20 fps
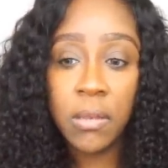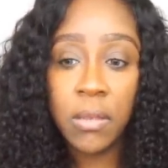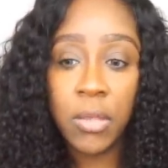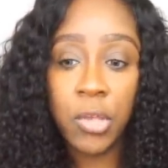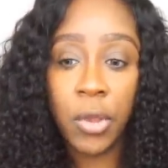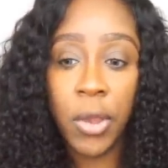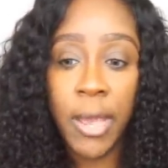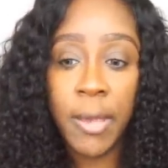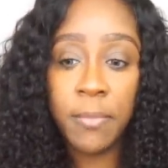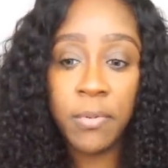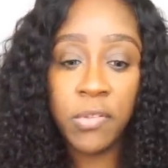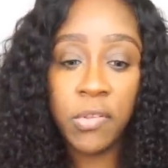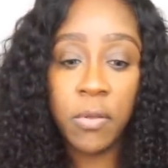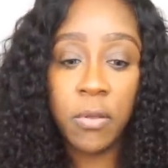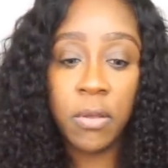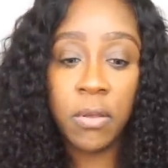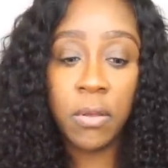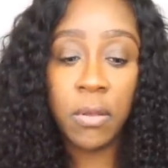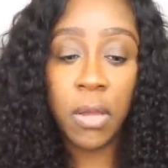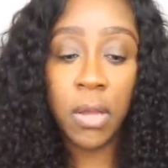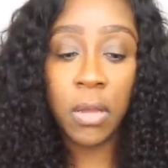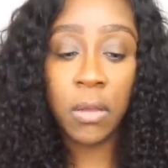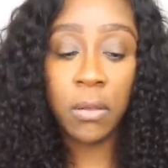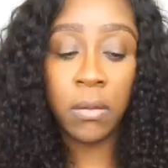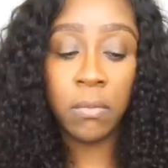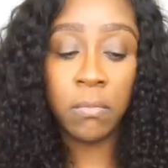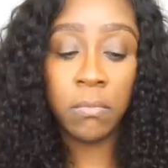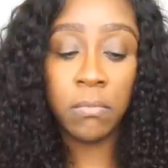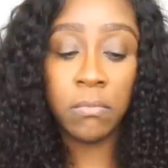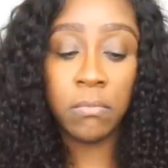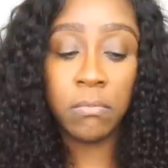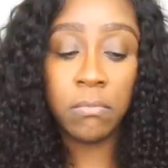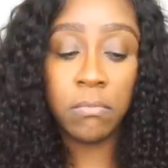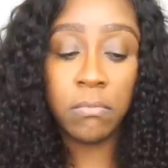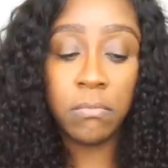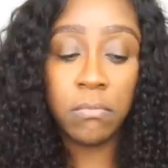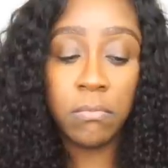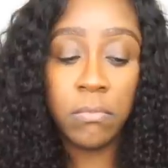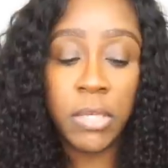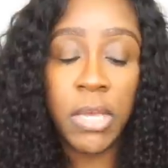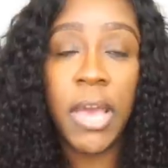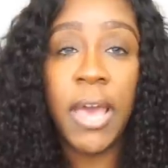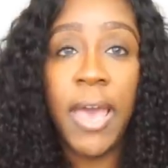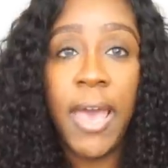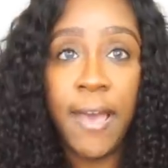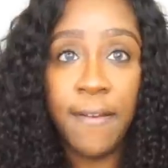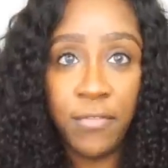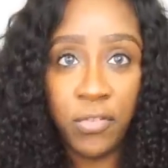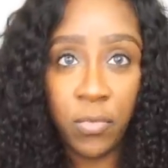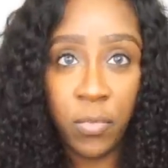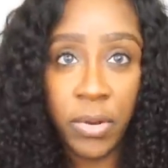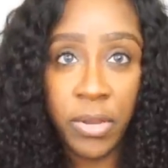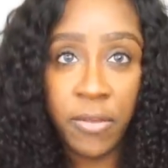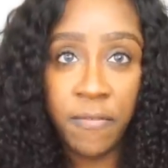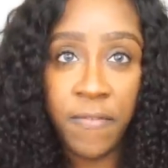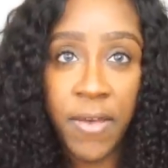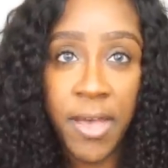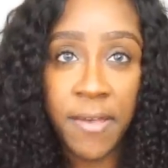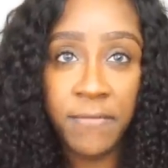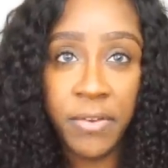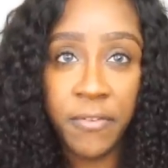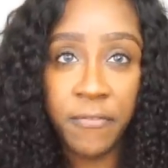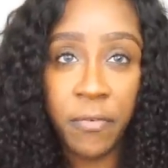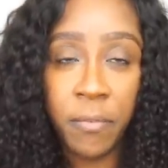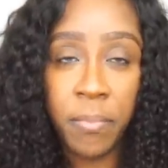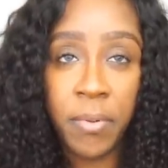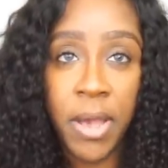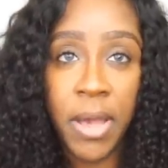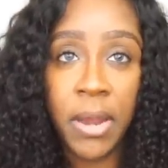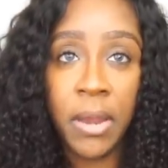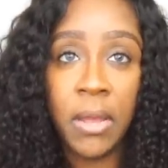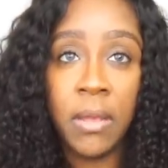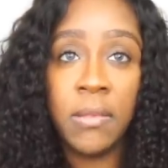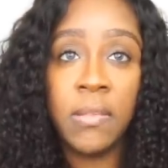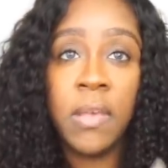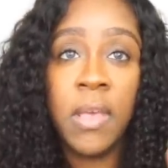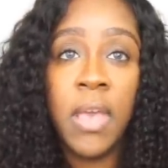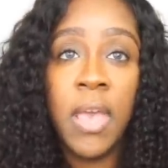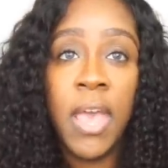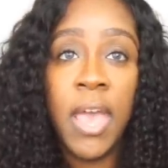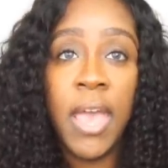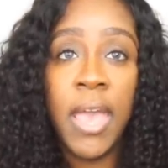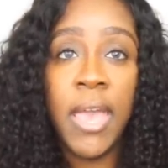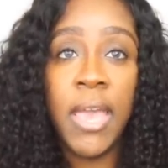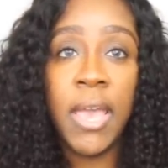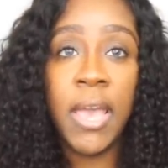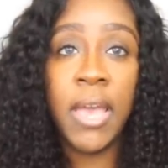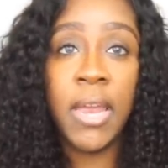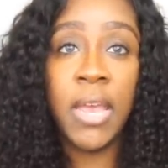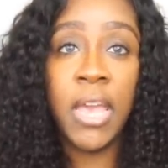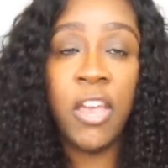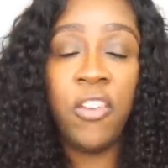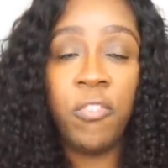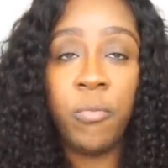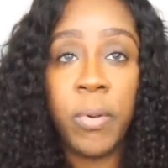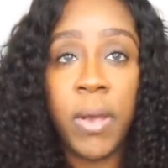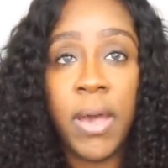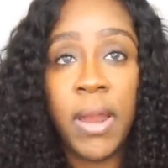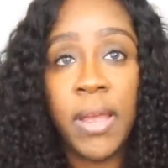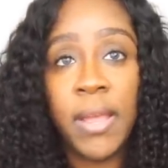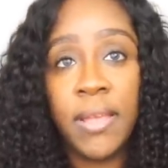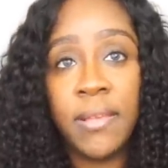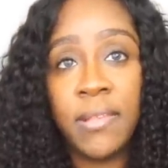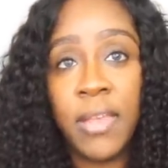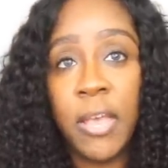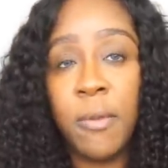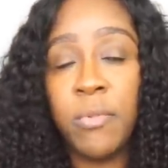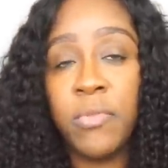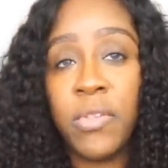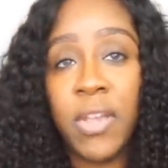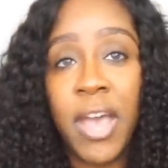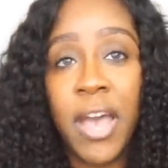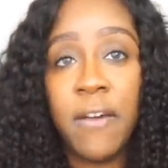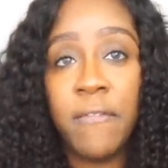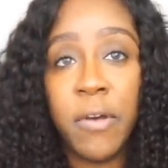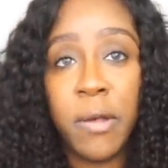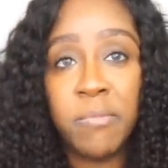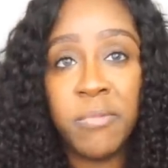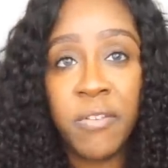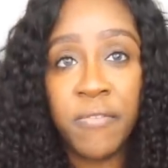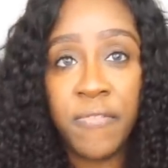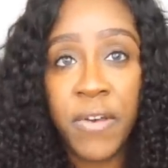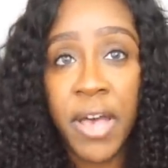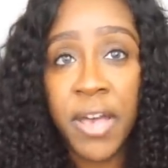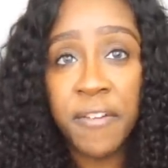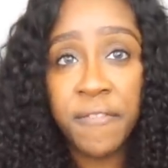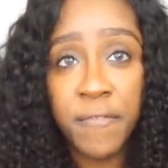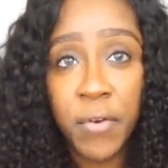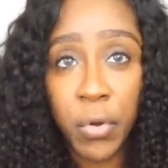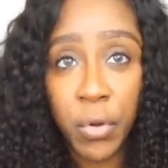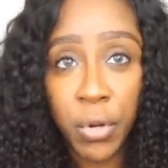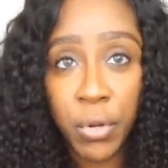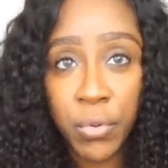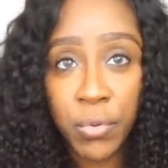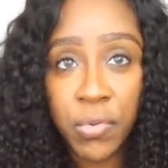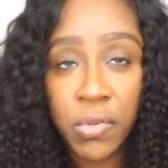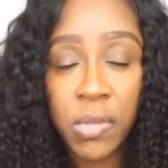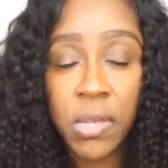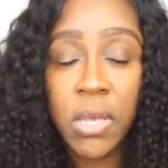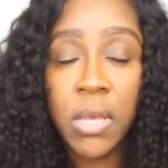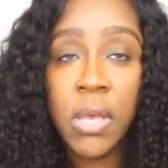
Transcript: You're able to have 25 different products, and each product is able to have up to 5 photos.